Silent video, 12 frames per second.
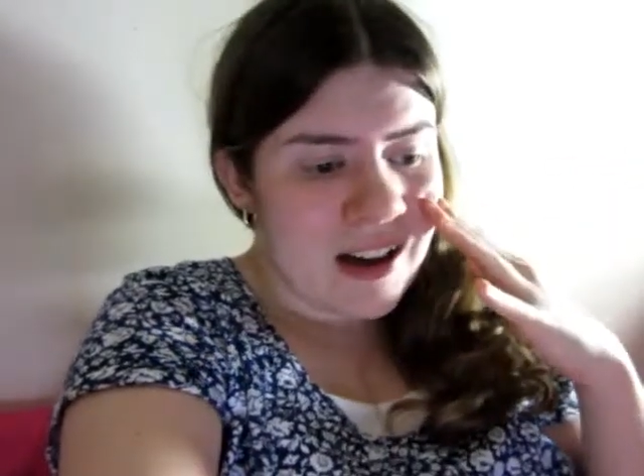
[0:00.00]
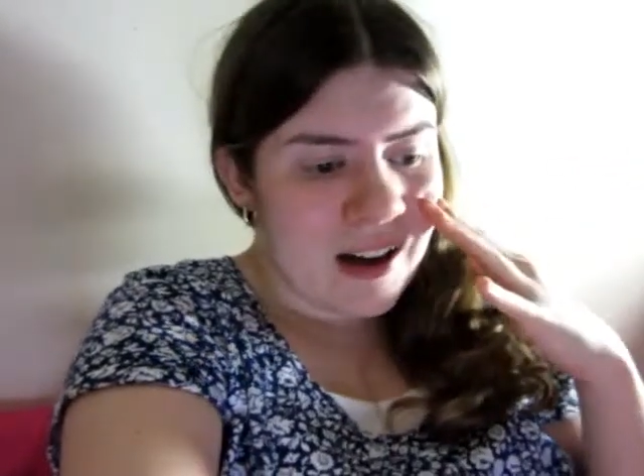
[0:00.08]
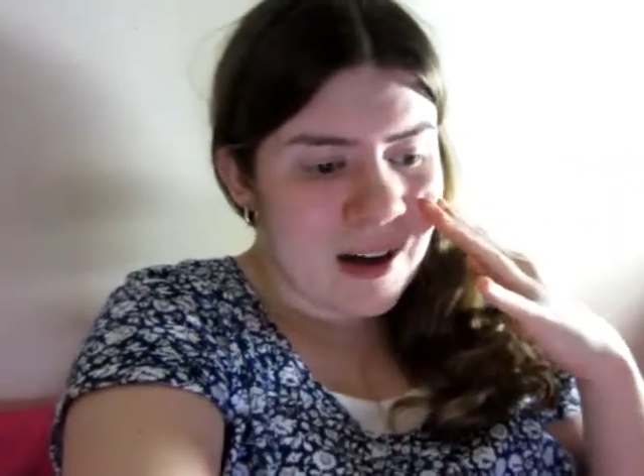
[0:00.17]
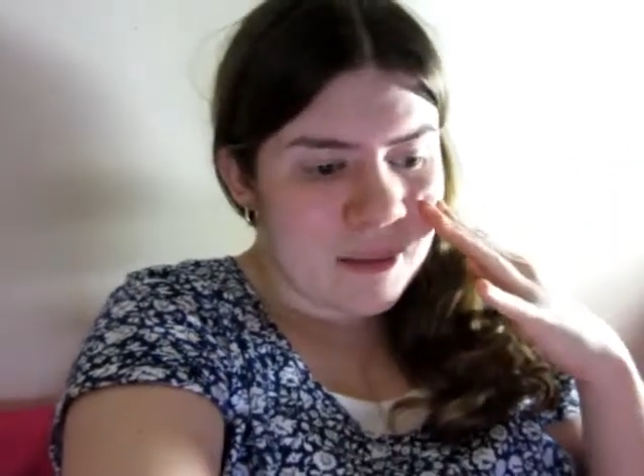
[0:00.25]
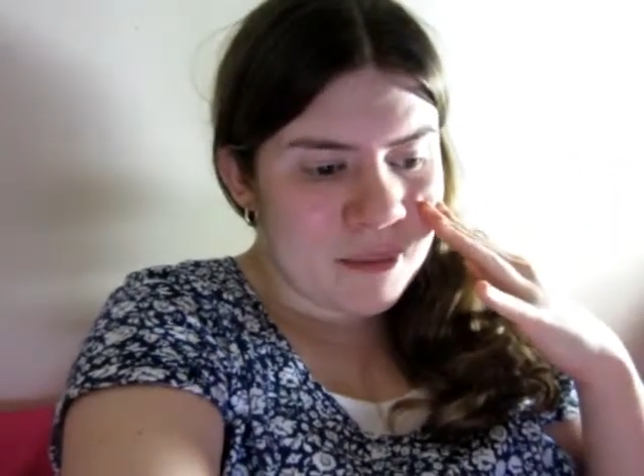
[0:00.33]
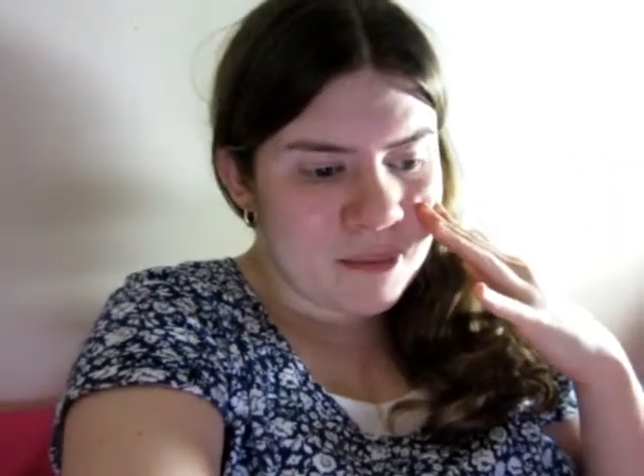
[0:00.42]

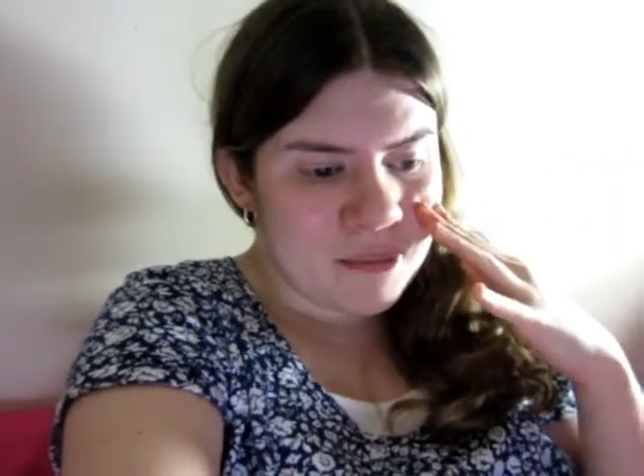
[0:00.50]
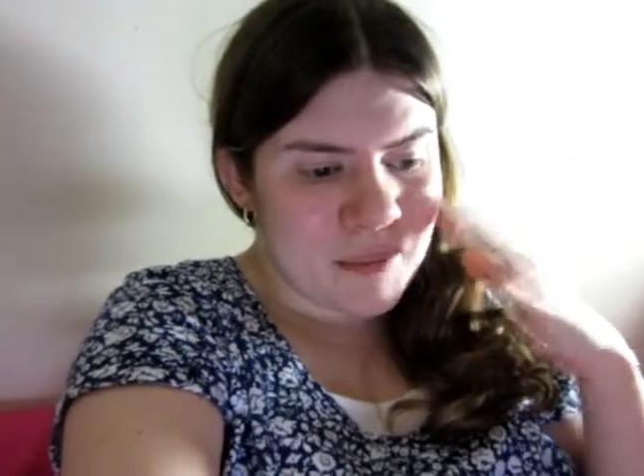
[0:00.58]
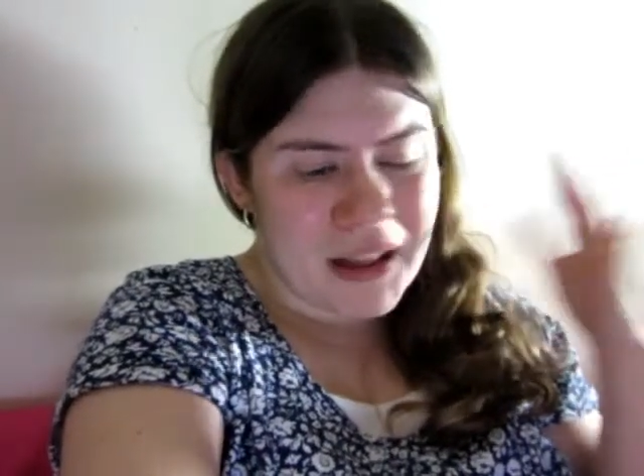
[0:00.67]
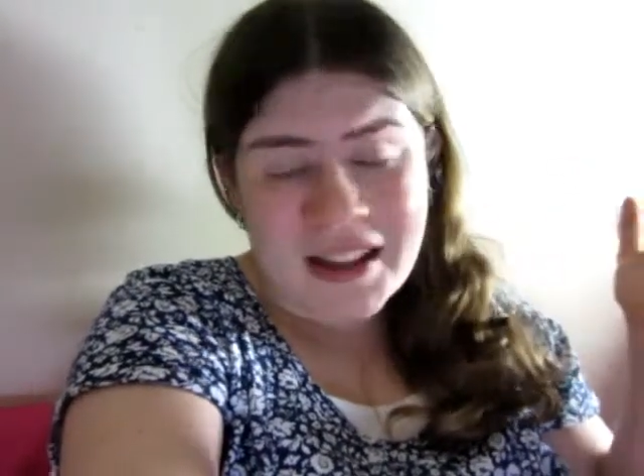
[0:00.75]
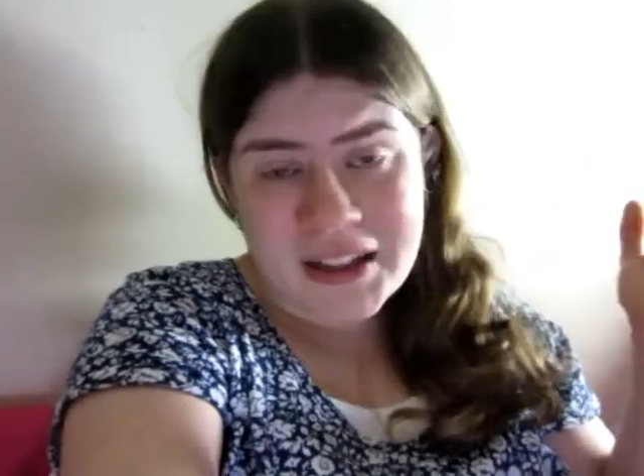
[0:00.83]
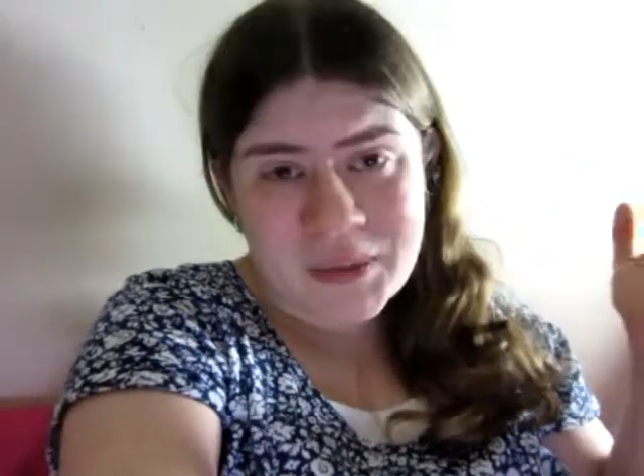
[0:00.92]
um,
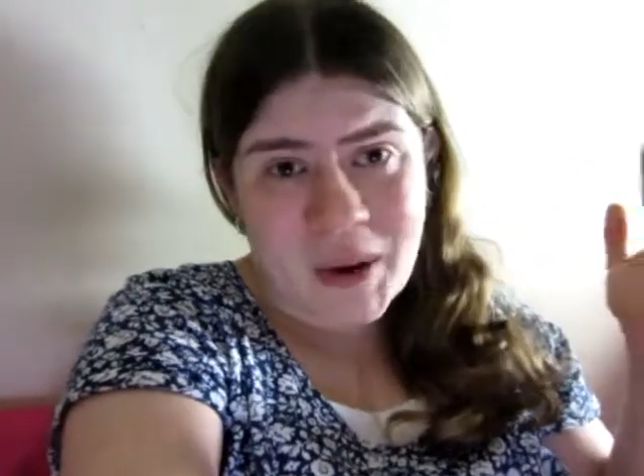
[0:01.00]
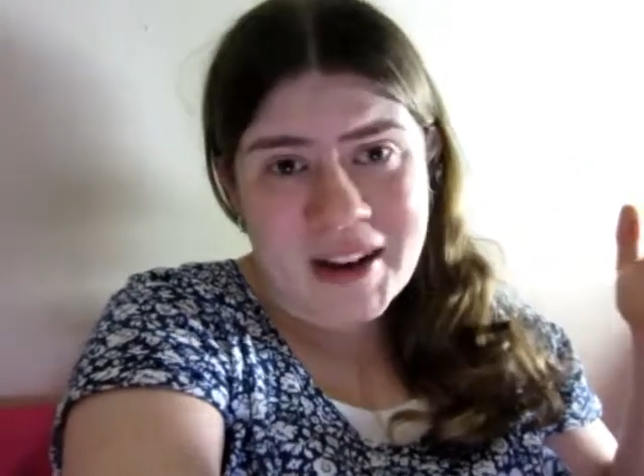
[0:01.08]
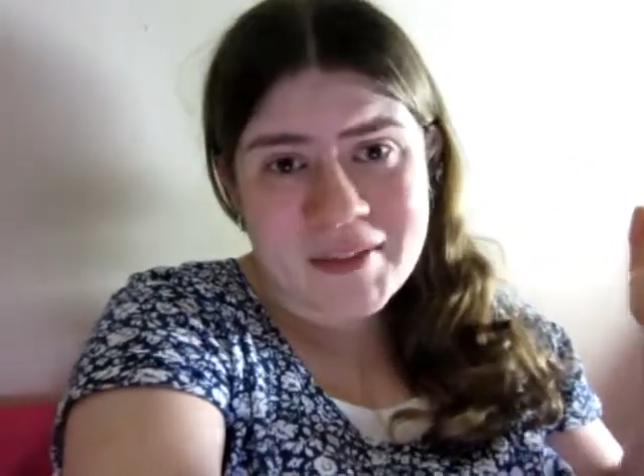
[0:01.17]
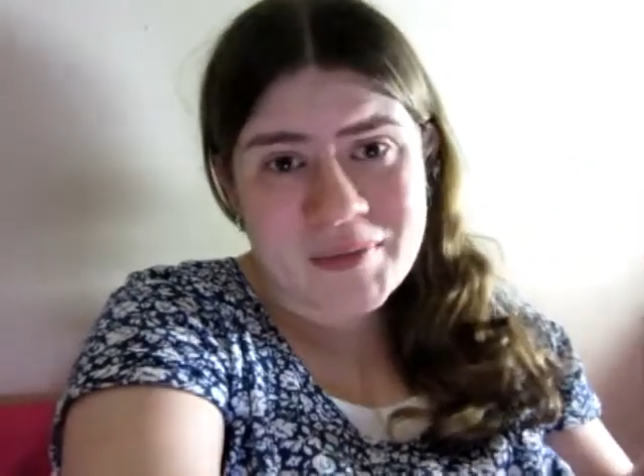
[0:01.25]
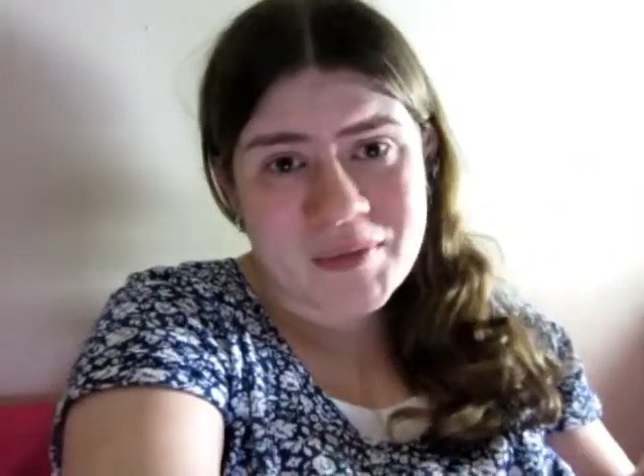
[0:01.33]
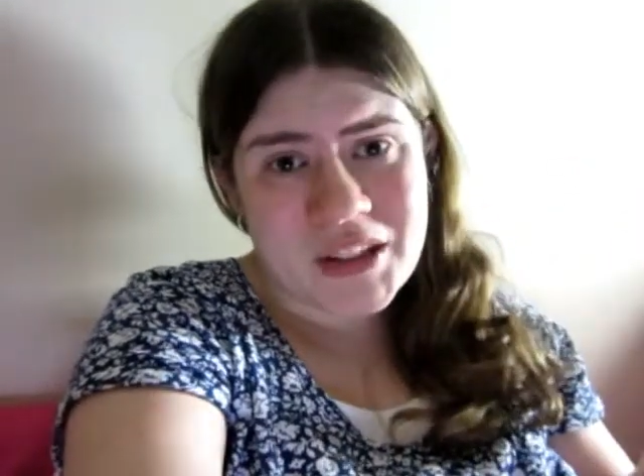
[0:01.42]
but that's why